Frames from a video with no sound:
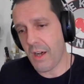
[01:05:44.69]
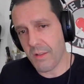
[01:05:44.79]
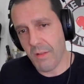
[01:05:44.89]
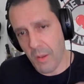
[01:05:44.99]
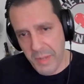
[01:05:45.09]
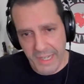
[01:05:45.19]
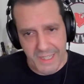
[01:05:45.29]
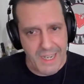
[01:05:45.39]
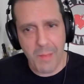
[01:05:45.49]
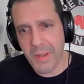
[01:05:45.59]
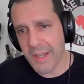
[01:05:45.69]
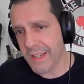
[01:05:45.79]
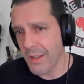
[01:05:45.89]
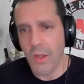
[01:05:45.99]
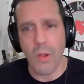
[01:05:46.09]
I'll, I'll pick a
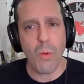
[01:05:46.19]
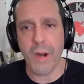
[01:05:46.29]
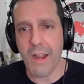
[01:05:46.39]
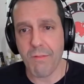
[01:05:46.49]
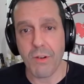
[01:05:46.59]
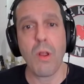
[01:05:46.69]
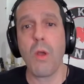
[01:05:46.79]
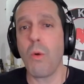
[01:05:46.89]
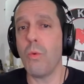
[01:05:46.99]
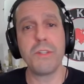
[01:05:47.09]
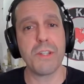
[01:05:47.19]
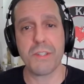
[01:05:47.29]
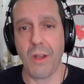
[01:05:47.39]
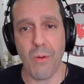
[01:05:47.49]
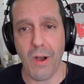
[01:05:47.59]
topic, whatever. We'll
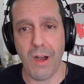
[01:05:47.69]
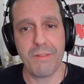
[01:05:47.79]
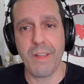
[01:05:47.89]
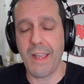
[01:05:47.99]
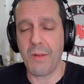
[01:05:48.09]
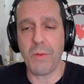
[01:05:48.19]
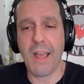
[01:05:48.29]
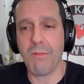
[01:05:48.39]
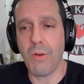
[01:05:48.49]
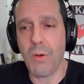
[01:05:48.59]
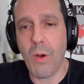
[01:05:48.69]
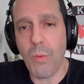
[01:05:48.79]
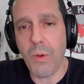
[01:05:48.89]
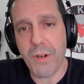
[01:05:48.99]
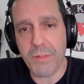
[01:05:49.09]
just go off, and we have a, a
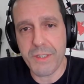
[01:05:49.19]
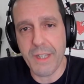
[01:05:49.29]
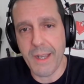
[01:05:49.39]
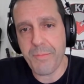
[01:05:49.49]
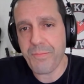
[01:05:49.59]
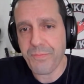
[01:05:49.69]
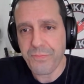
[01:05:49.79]
wonderful time.